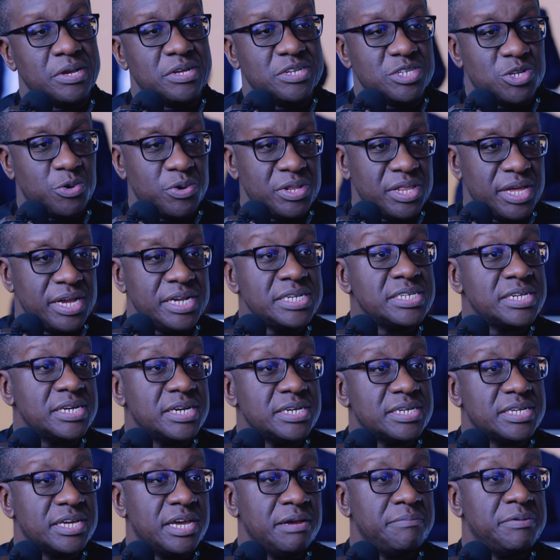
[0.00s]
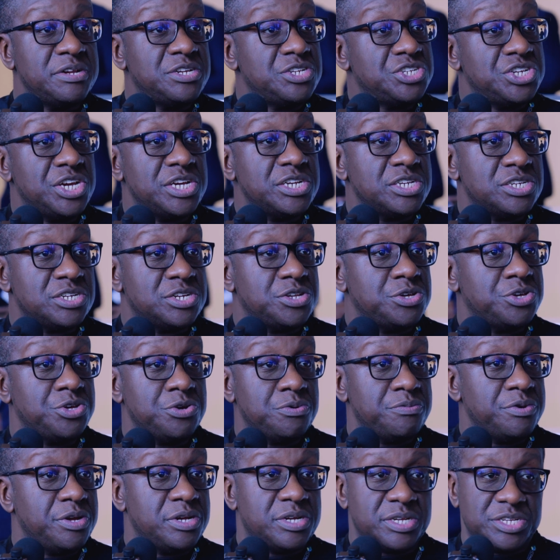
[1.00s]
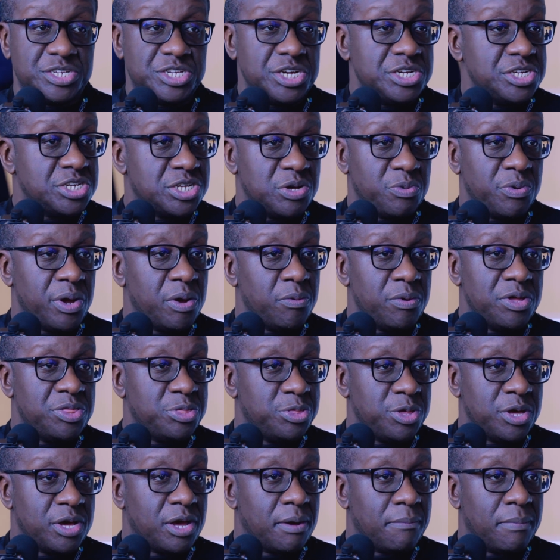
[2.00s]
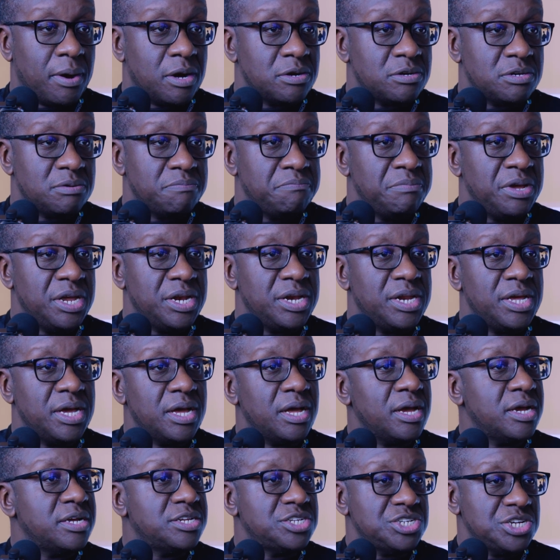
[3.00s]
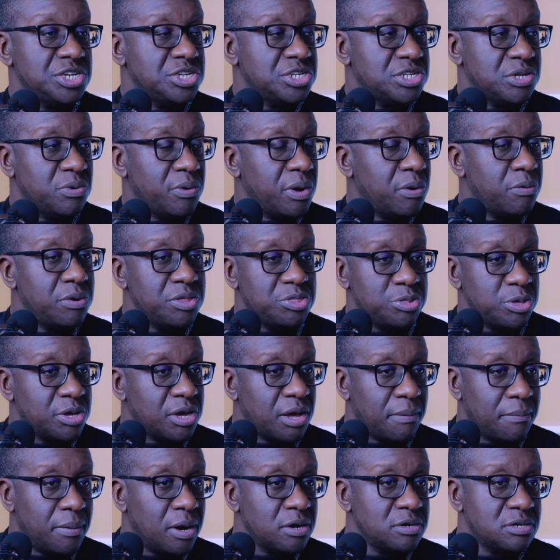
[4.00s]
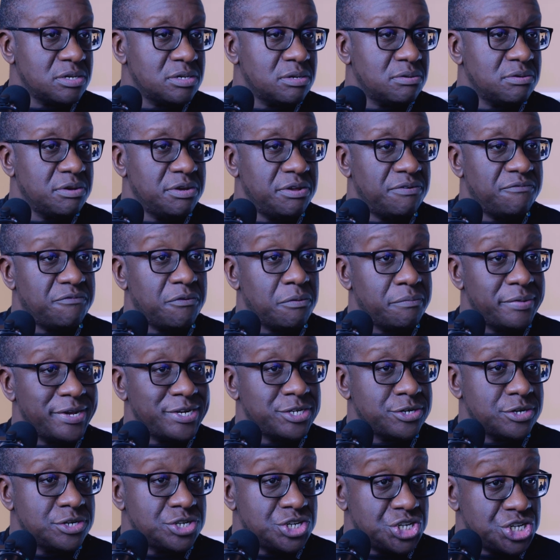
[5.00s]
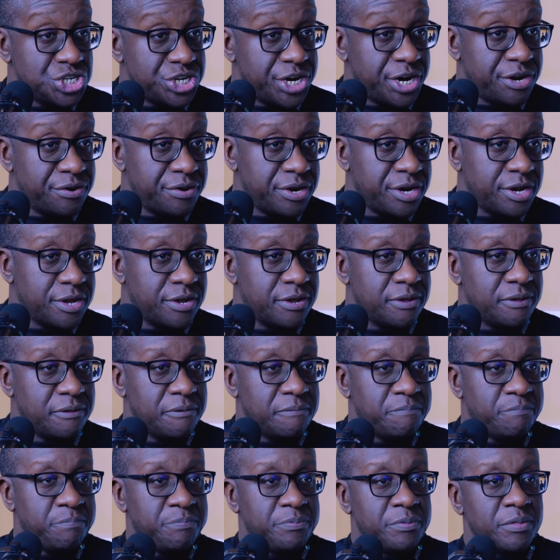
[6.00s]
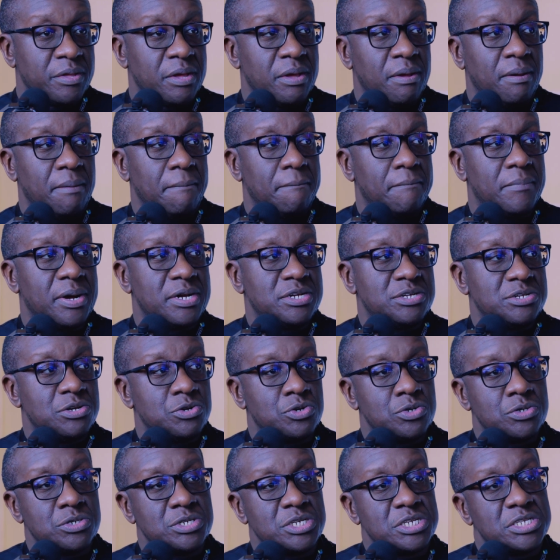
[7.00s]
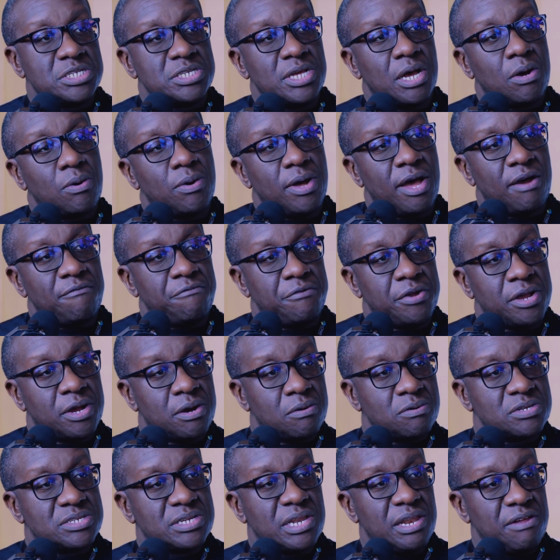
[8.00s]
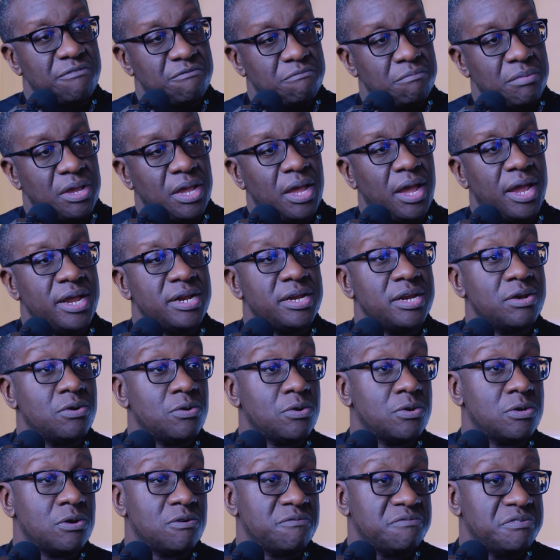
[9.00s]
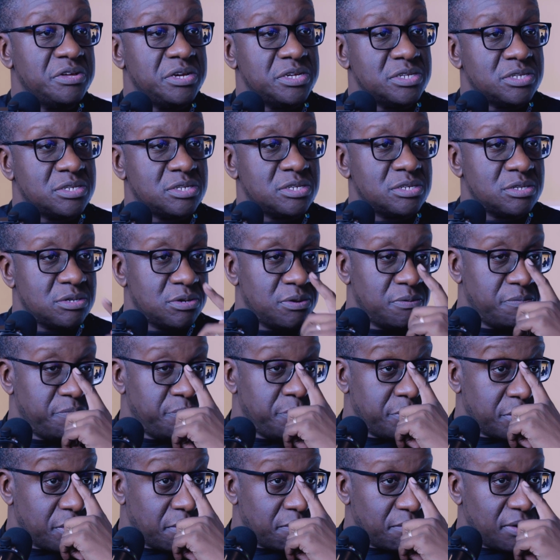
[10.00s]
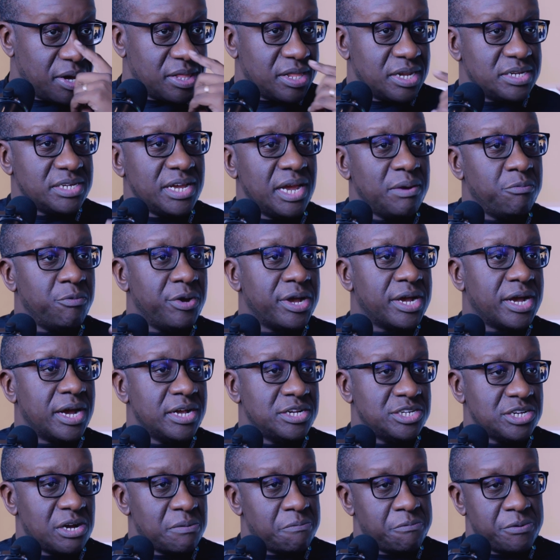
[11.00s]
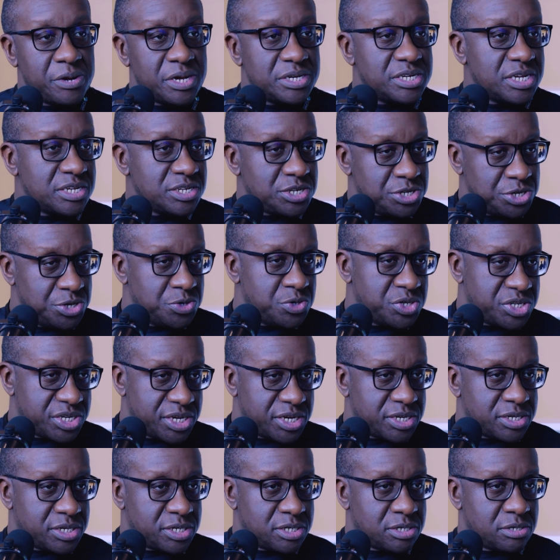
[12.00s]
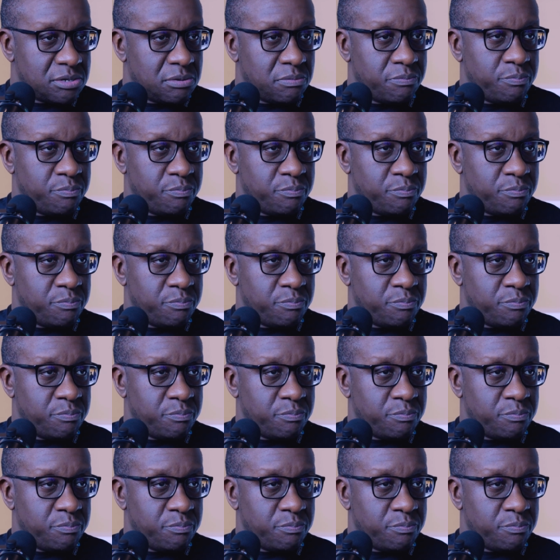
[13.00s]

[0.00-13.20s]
So when the internet came, it changed the way we think about media. It changed the way we think about information sharing. But notice how Africa was left behind in all of these. By the time we catch up, we are just users.